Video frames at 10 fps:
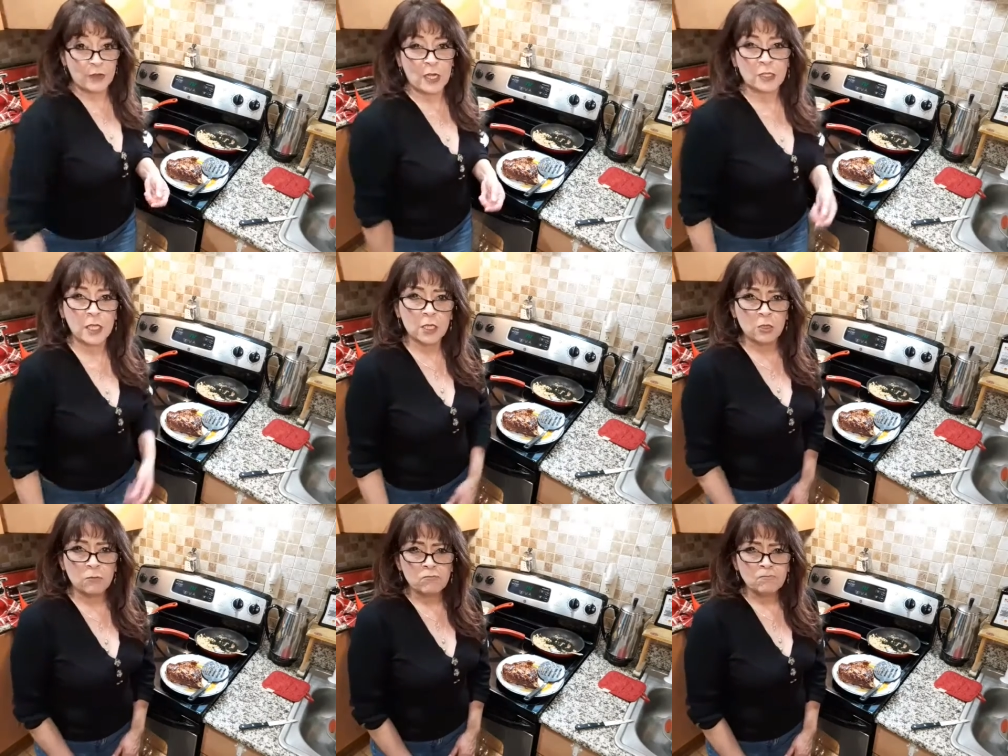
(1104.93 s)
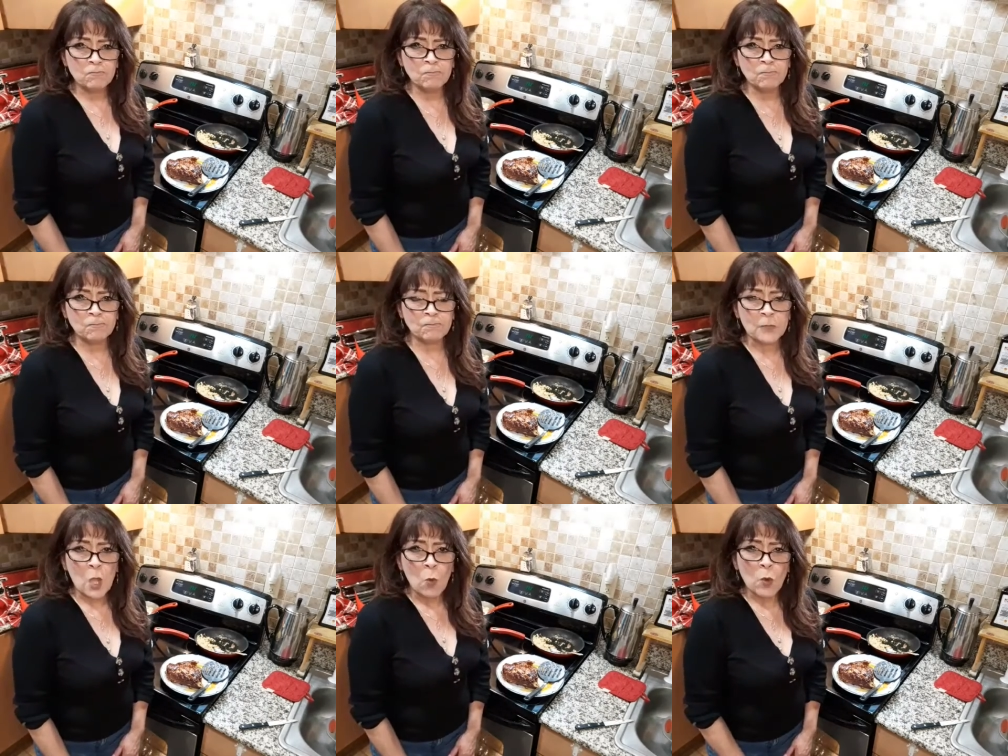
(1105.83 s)
and I said,
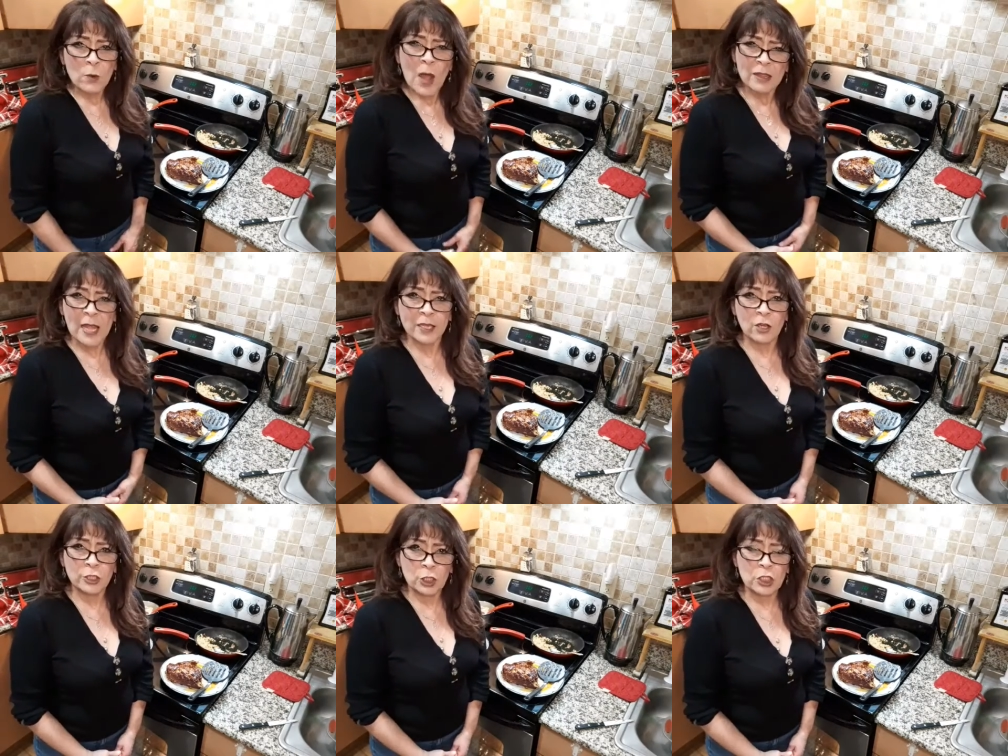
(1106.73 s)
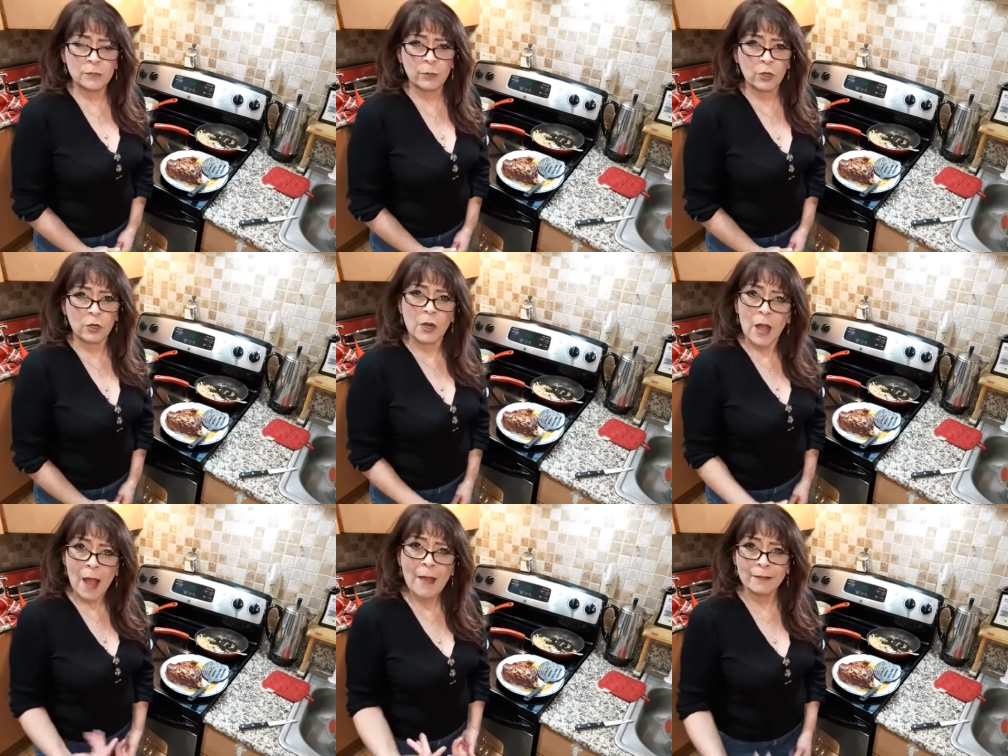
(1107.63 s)
what do I like on a cheeseburger?
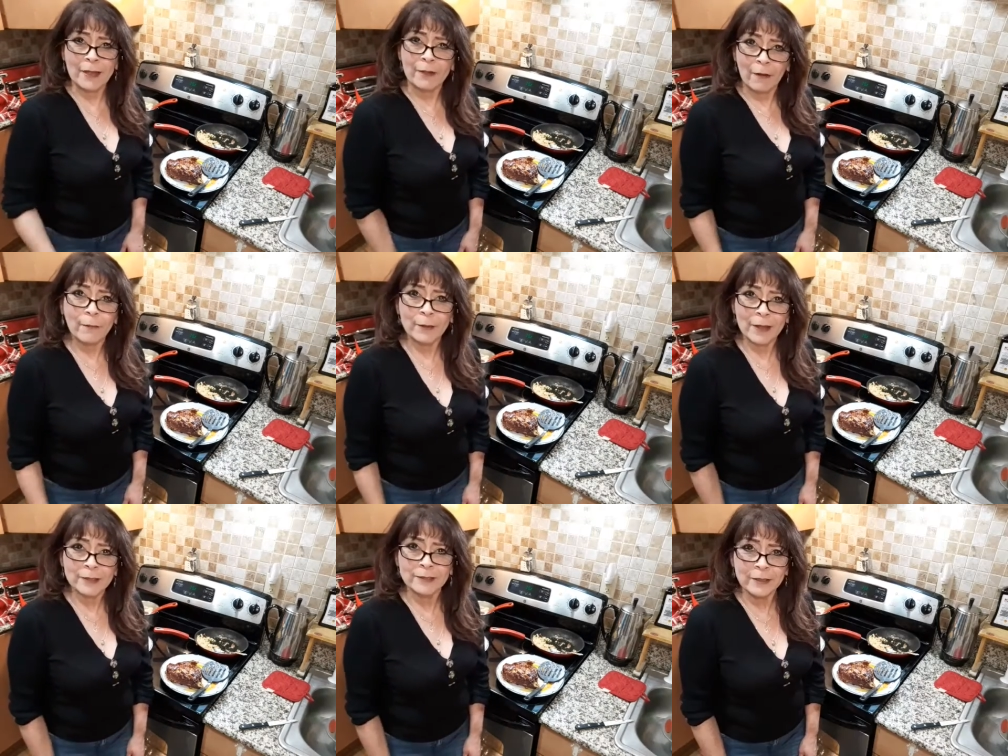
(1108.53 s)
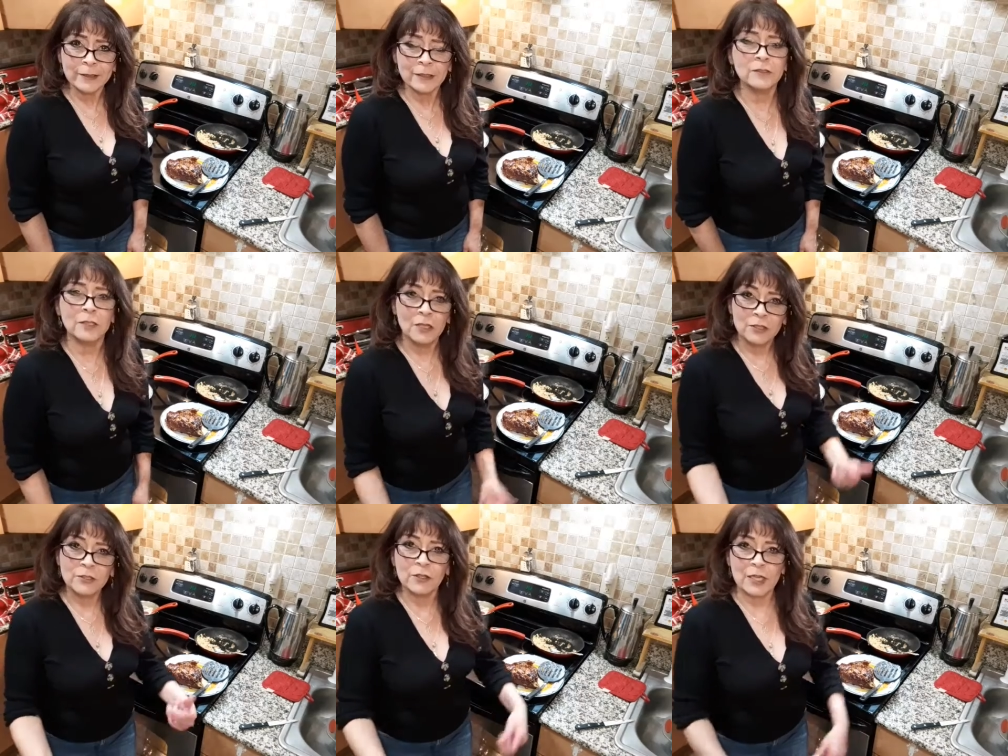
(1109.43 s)
I like caramelized onions.
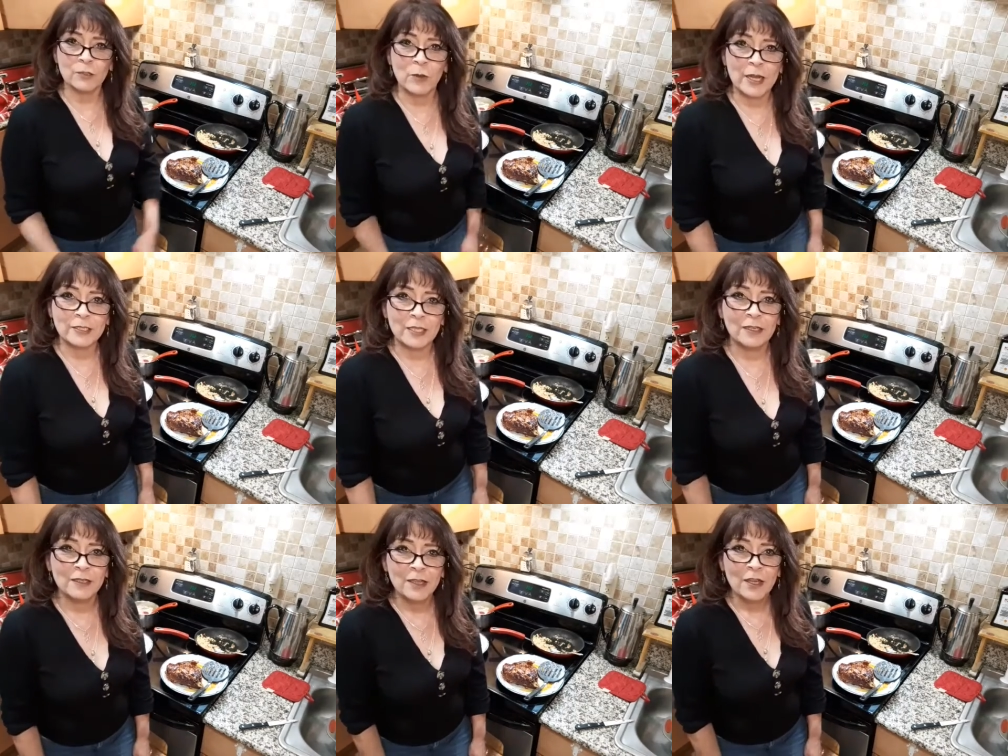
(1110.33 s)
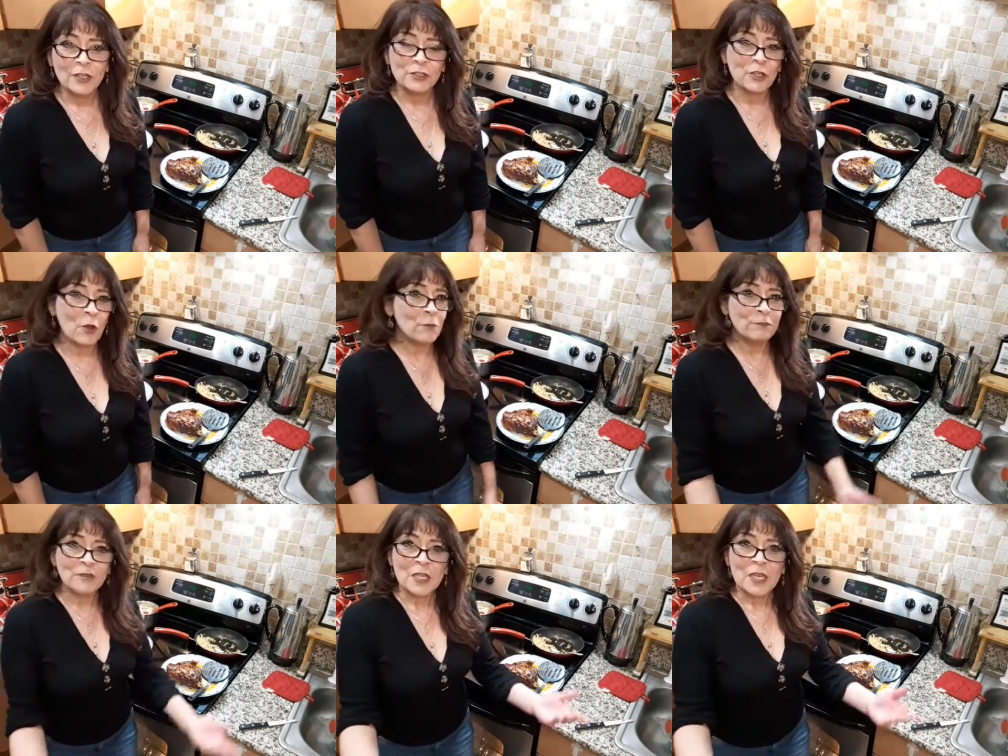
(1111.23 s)
So that's what I did. So
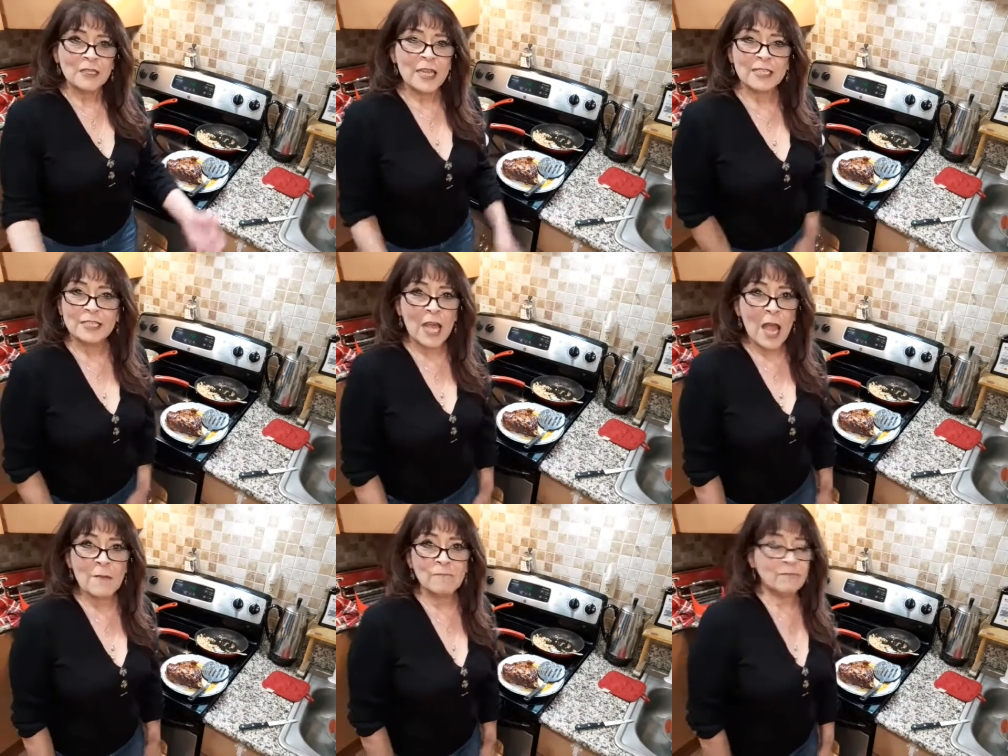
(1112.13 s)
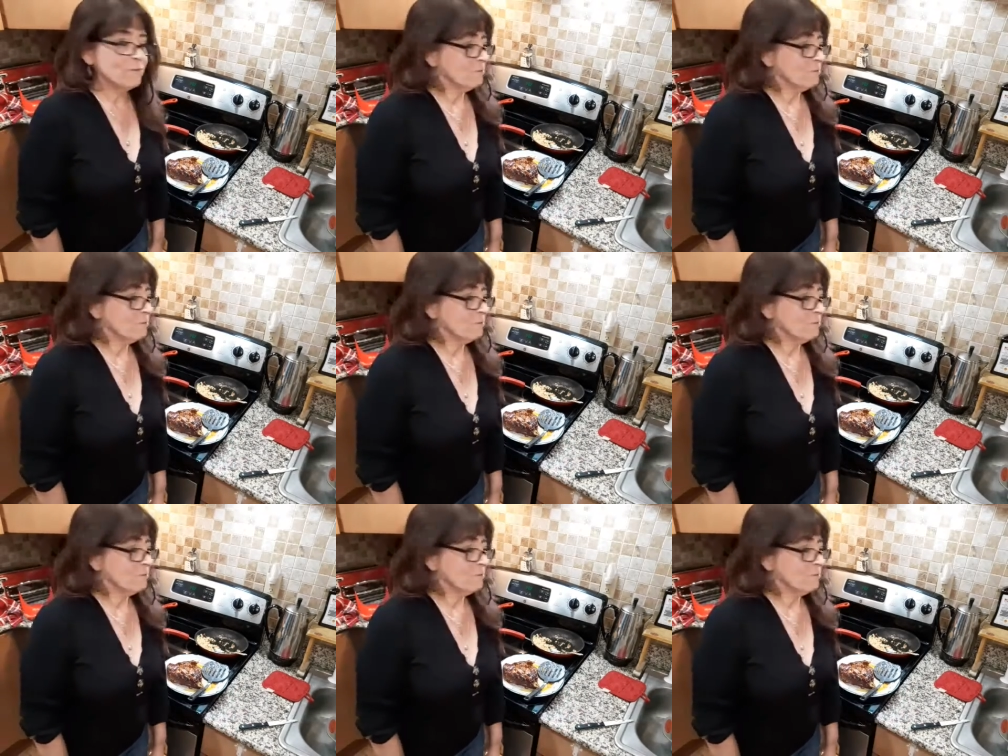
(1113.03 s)
next time,